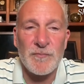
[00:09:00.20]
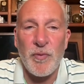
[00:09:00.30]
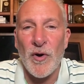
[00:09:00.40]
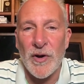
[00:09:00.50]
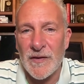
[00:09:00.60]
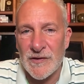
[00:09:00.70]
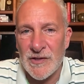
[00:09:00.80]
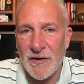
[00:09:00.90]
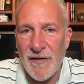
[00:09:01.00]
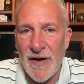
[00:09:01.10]
pointing this
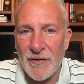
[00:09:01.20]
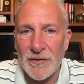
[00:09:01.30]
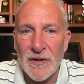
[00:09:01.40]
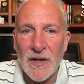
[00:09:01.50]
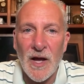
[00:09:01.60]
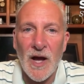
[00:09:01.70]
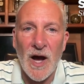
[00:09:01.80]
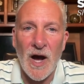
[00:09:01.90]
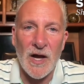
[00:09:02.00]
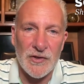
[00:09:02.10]
stuff out.